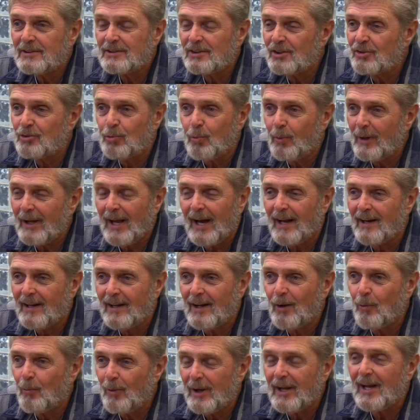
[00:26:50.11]
He says we got
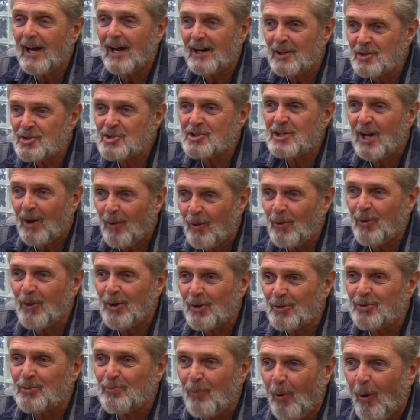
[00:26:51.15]
to sell
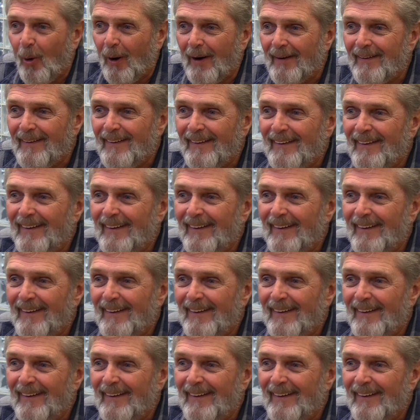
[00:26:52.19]
this more.